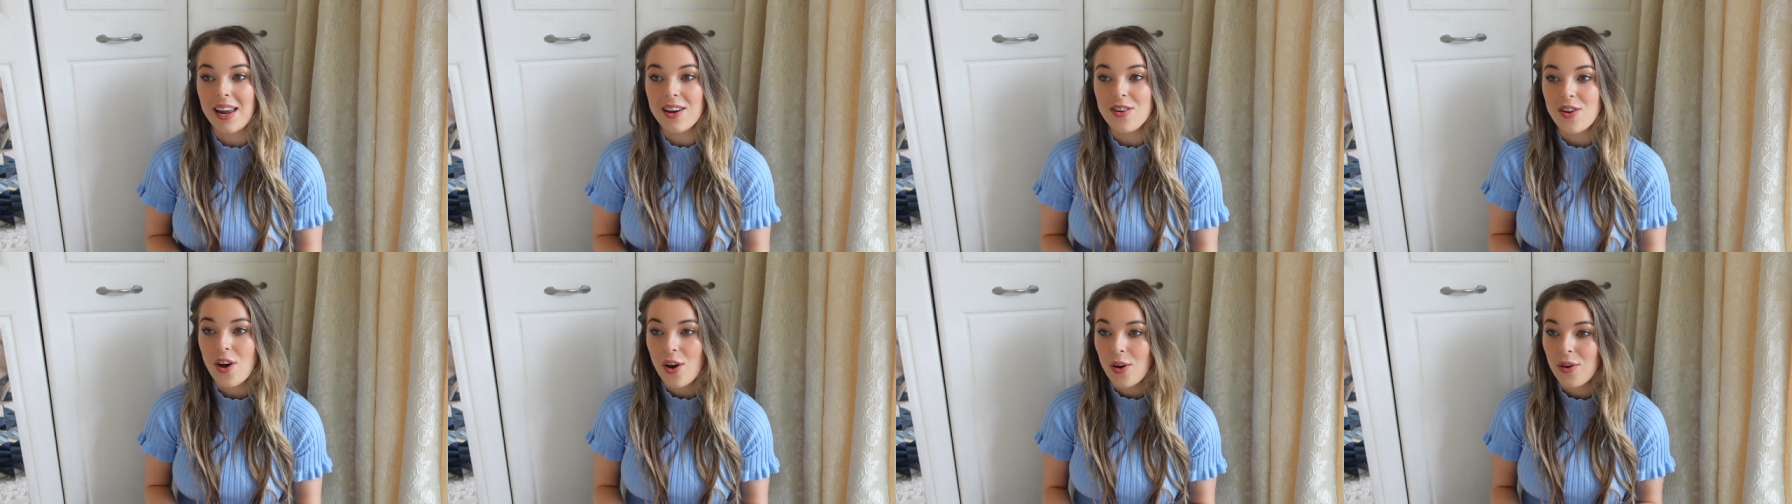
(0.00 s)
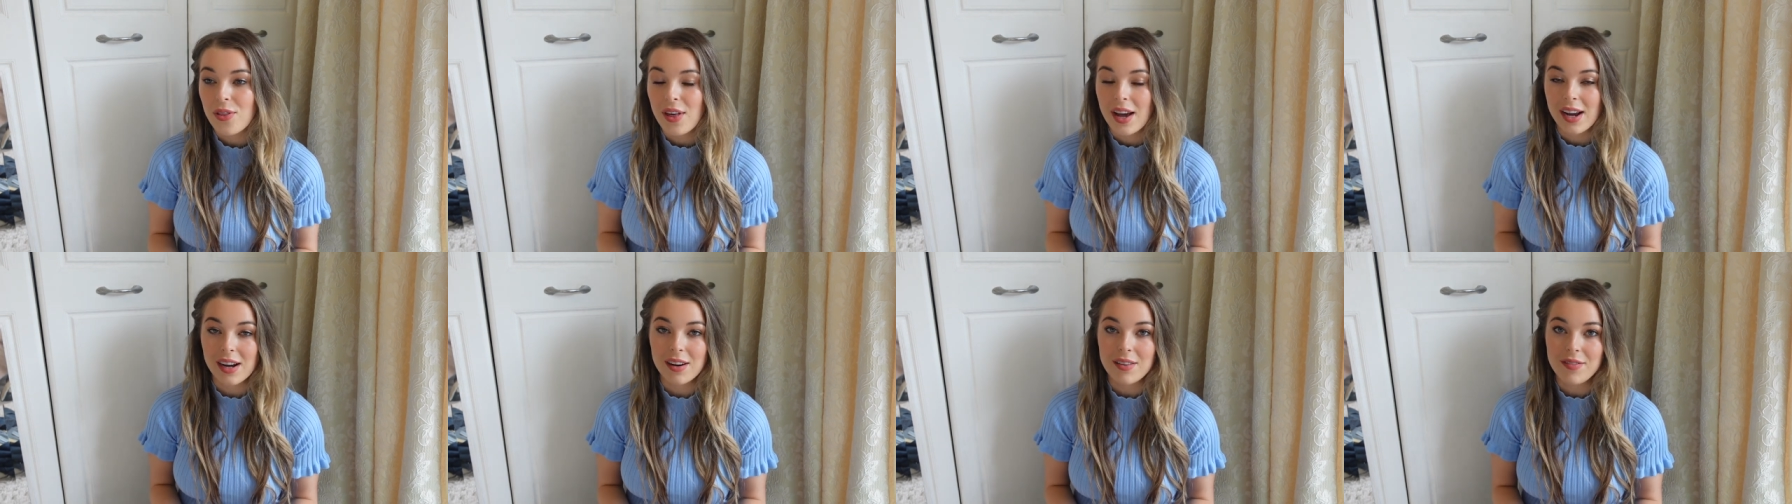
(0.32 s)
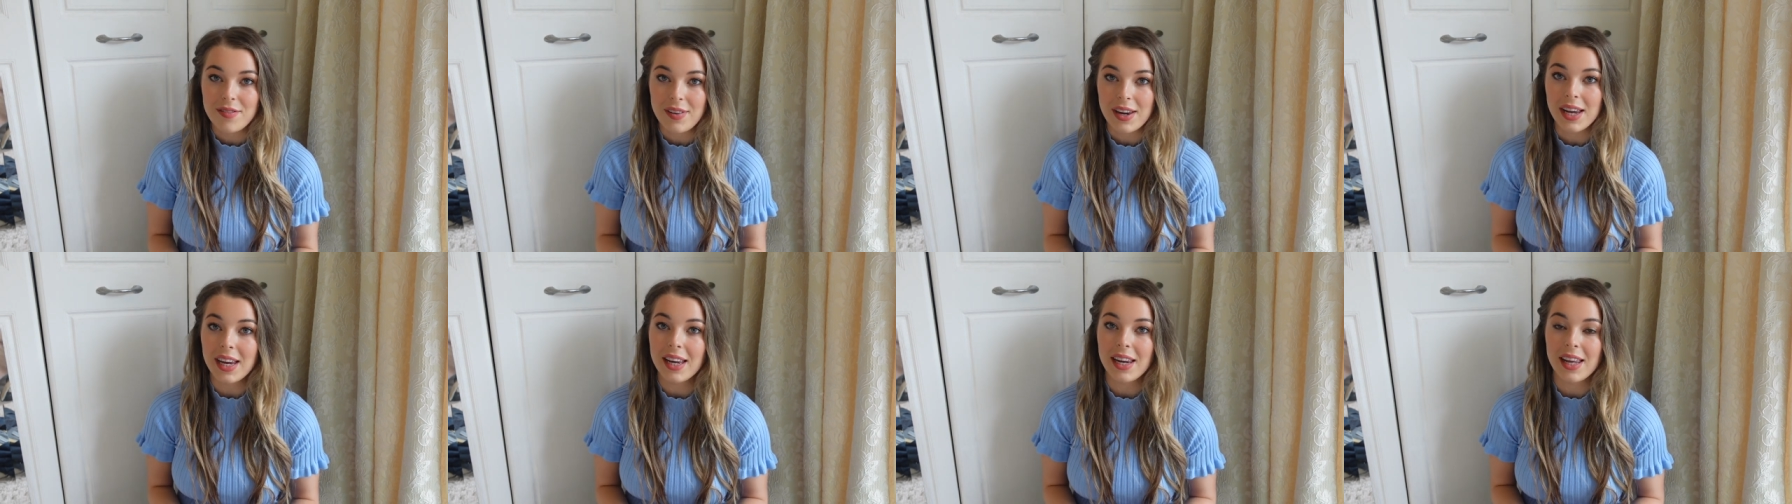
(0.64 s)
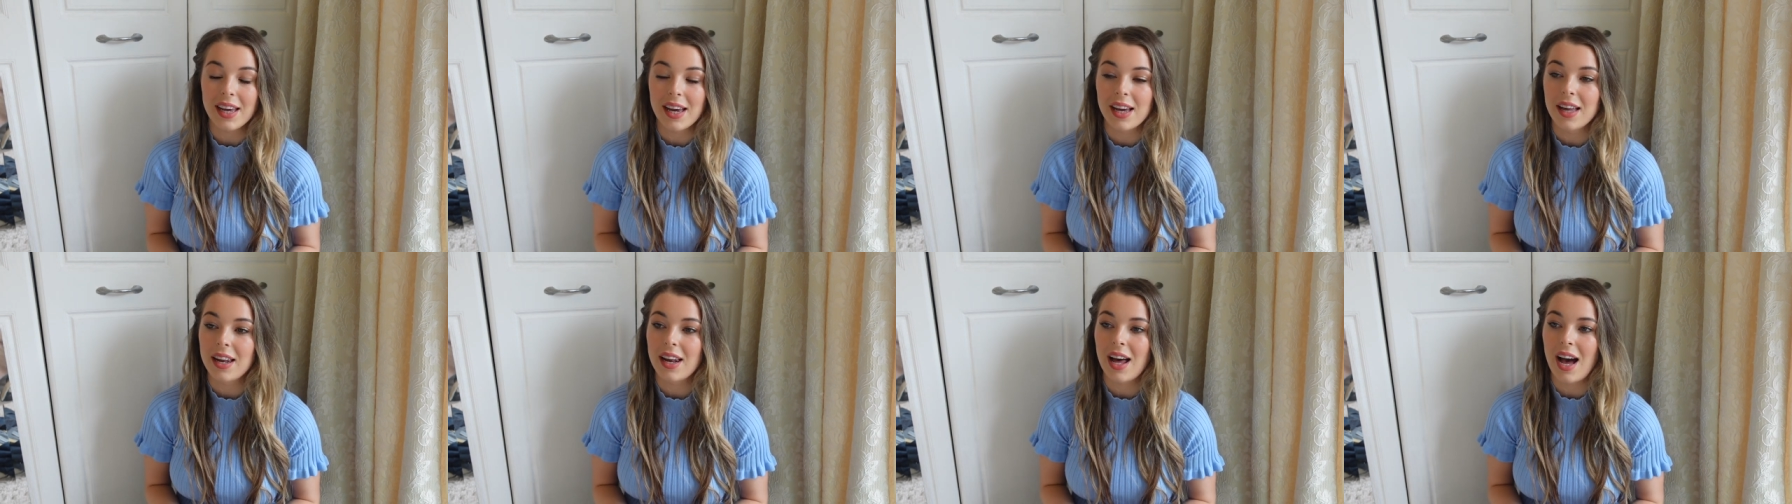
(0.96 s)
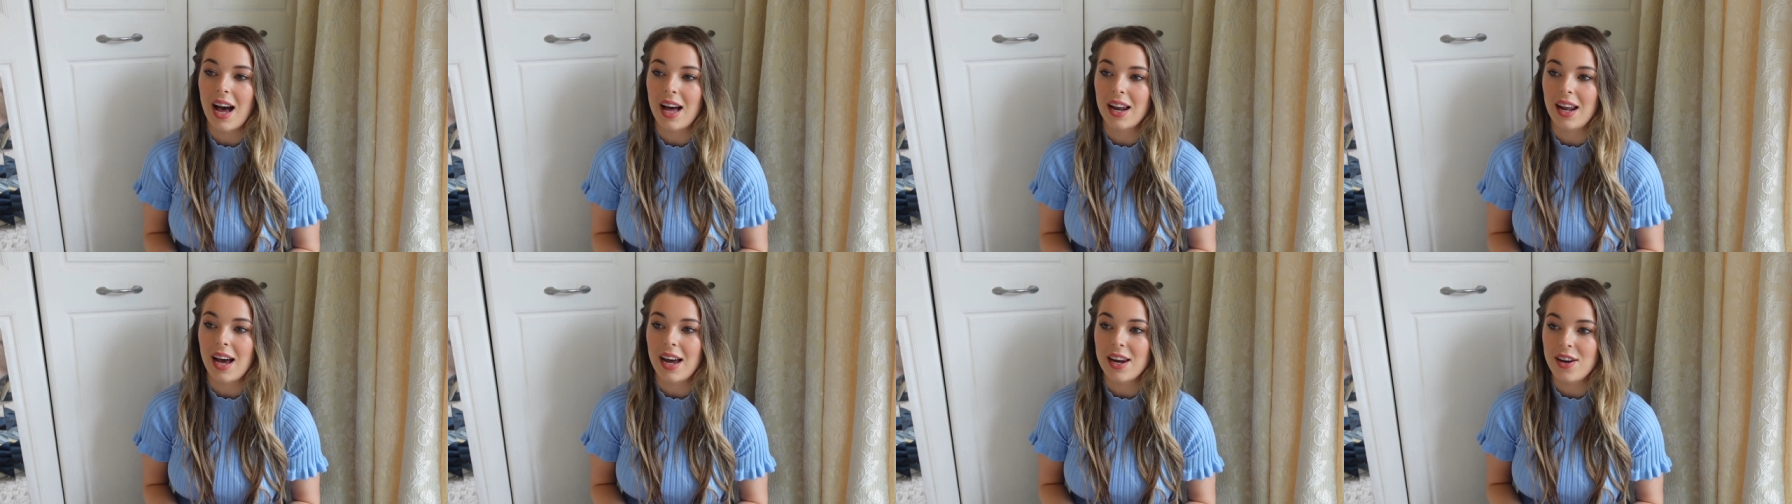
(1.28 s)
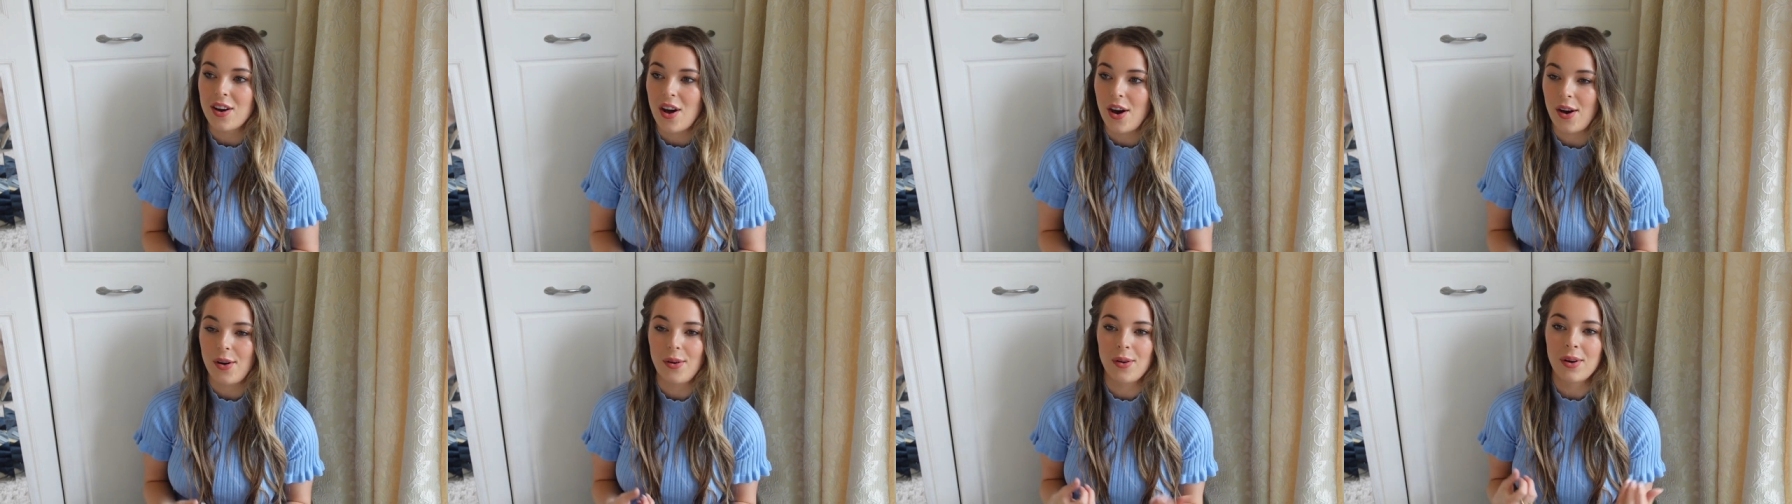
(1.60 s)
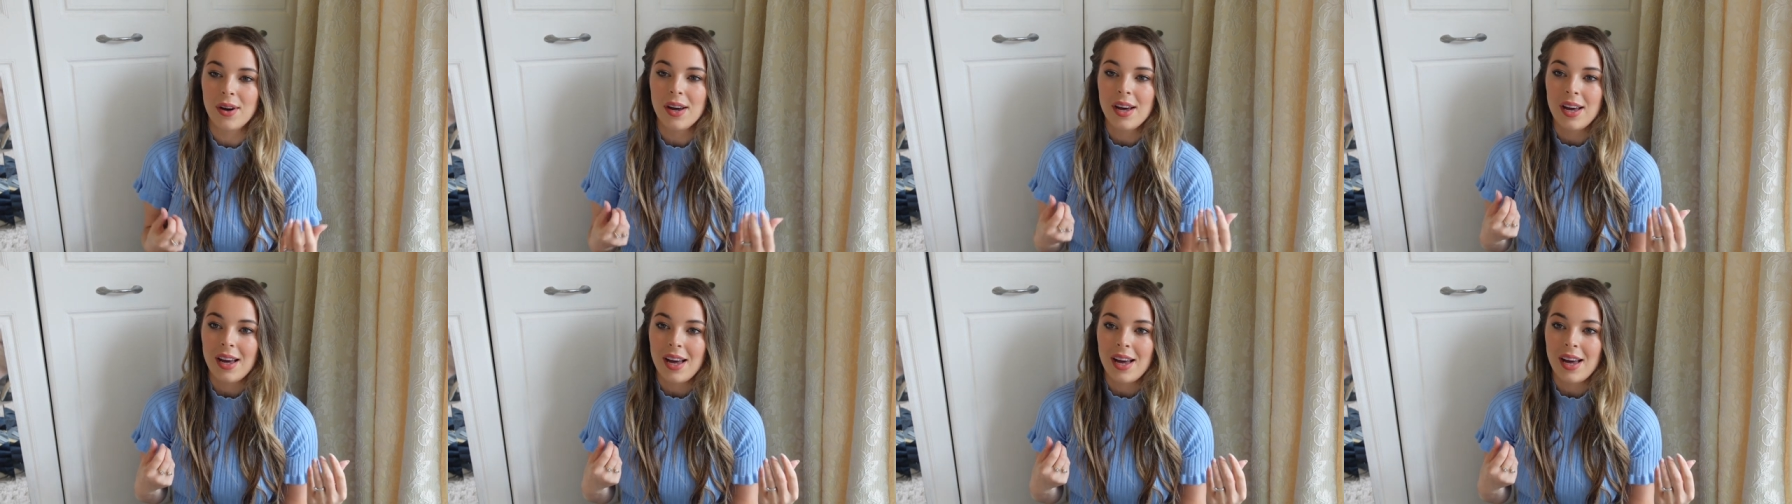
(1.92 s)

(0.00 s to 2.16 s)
know they're convenient and I know